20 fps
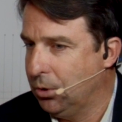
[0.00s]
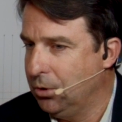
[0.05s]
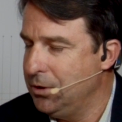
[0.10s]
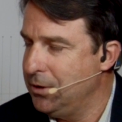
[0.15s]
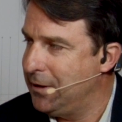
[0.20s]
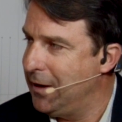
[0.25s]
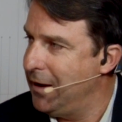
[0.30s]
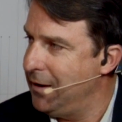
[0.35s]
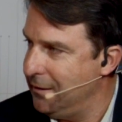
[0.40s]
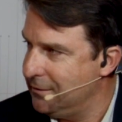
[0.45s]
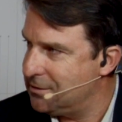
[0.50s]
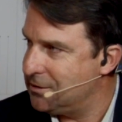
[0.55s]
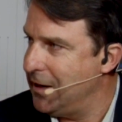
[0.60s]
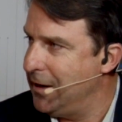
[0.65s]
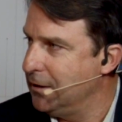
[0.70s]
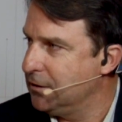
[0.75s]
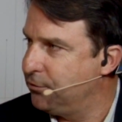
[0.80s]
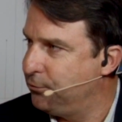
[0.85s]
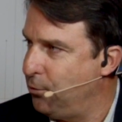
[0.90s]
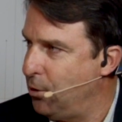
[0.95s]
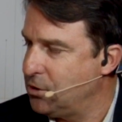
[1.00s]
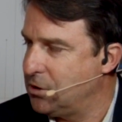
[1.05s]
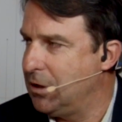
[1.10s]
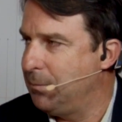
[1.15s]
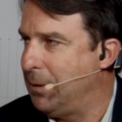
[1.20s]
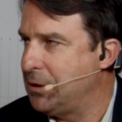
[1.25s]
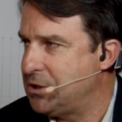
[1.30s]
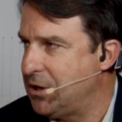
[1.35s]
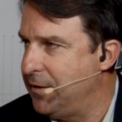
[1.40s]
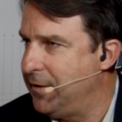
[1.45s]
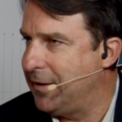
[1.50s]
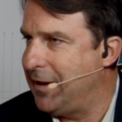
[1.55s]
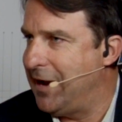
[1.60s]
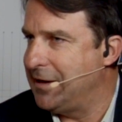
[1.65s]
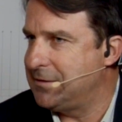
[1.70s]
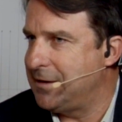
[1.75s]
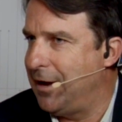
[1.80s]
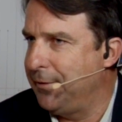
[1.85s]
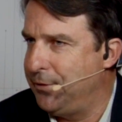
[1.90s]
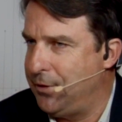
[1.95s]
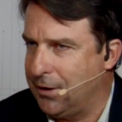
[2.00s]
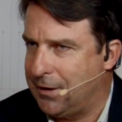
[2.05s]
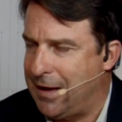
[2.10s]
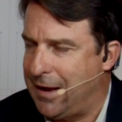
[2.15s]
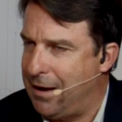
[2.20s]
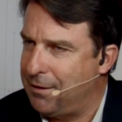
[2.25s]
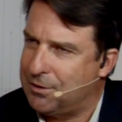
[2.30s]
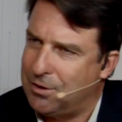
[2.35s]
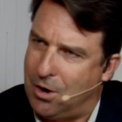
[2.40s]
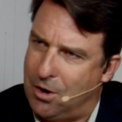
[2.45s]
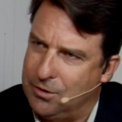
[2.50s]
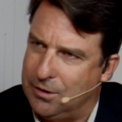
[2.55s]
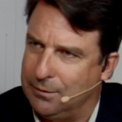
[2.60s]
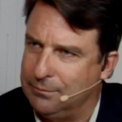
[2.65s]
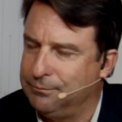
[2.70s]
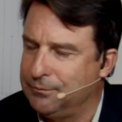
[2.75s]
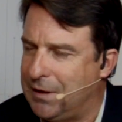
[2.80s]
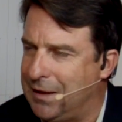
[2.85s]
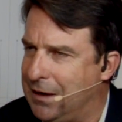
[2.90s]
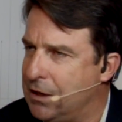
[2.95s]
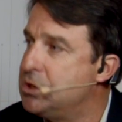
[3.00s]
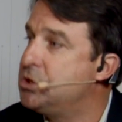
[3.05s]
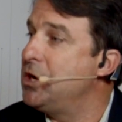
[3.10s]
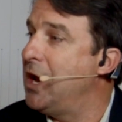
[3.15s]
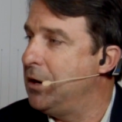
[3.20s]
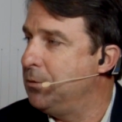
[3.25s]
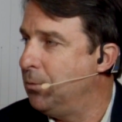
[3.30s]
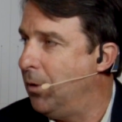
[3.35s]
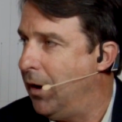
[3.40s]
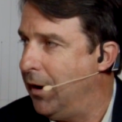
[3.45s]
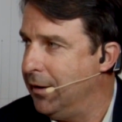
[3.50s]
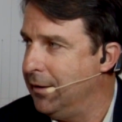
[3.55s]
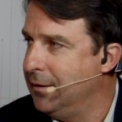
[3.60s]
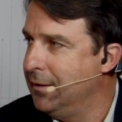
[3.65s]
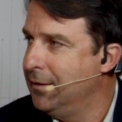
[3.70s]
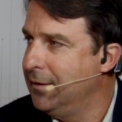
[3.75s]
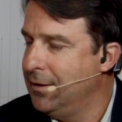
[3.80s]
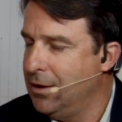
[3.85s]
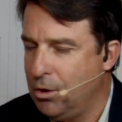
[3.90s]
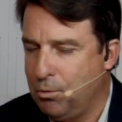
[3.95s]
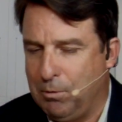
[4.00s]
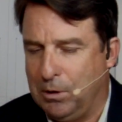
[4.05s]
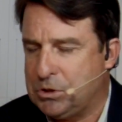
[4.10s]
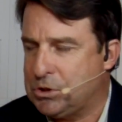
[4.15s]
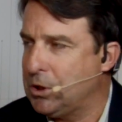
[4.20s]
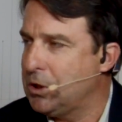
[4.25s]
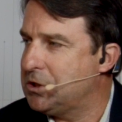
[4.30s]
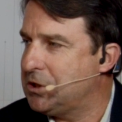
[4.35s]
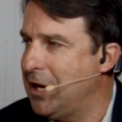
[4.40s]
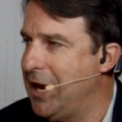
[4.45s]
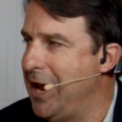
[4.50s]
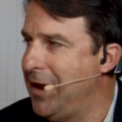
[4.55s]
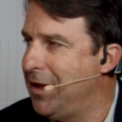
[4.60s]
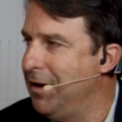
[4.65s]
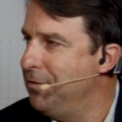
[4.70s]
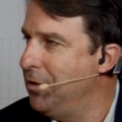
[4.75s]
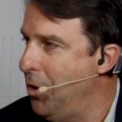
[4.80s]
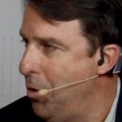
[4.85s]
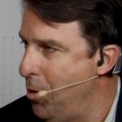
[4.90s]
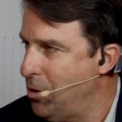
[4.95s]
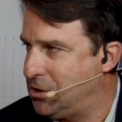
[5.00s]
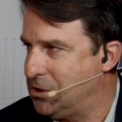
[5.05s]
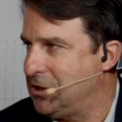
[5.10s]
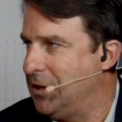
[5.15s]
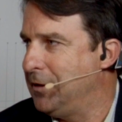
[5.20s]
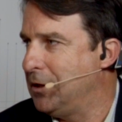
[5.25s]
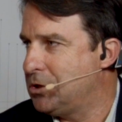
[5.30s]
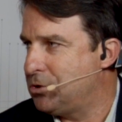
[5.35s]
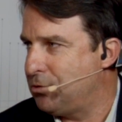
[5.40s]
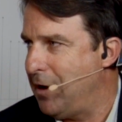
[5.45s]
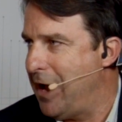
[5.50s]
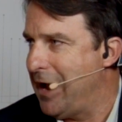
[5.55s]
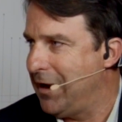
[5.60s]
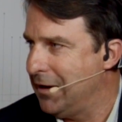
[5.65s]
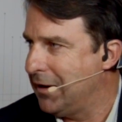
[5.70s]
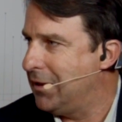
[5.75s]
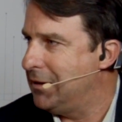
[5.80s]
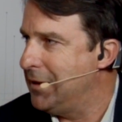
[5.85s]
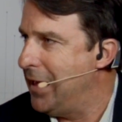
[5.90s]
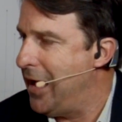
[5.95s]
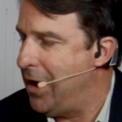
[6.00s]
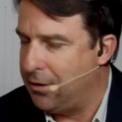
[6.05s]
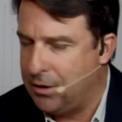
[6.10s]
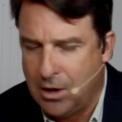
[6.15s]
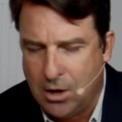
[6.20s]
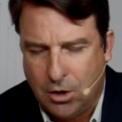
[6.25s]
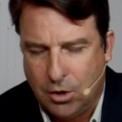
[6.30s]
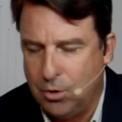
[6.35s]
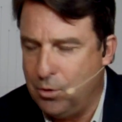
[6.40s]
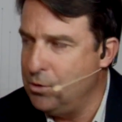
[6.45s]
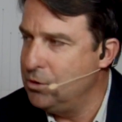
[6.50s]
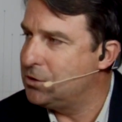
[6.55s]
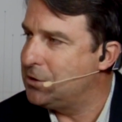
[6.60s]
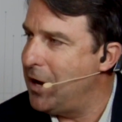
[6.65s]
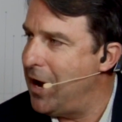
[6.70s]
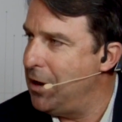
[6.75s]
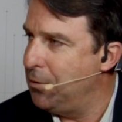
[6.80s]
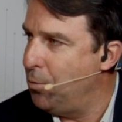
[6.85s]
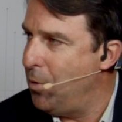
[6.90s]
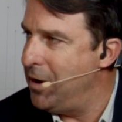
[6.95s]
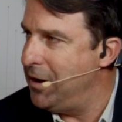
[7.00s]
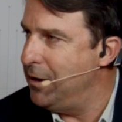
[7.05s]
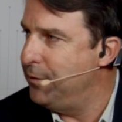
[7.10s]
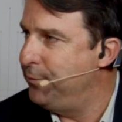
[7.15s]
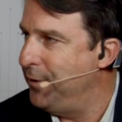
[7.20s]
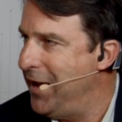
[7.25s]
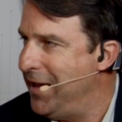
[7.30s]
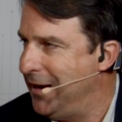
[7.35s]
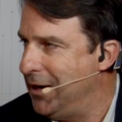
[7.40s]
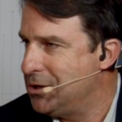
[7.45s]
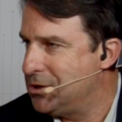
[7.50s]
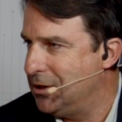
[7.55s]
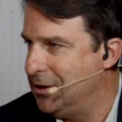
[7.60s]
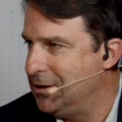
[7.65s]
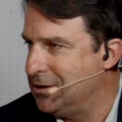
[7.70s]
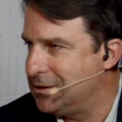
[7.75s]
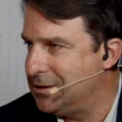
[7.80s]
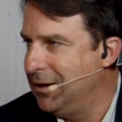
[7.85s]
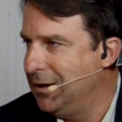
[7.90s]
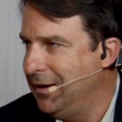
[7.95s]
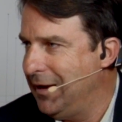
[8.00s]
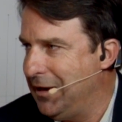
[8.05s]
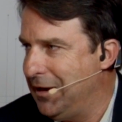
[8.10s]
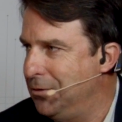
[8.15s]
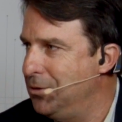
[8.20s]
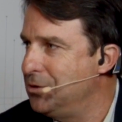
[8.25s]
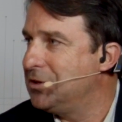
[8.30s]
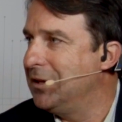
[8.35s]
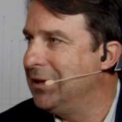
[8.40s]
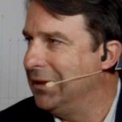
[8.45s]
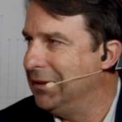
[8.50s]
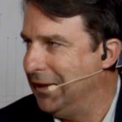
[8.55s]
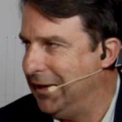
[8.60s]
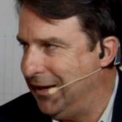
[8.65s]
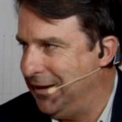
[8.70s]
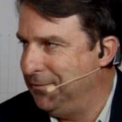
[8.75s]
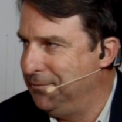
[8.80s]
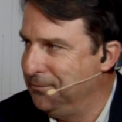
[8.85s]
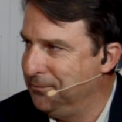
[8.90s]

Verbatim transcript: And you've got Salesforce and a bunch of other guys out there, kind of, I'd call them kind of Gen 1. What's your take of the horses on the track and cloud? Who's got what advantages and who's in the lead?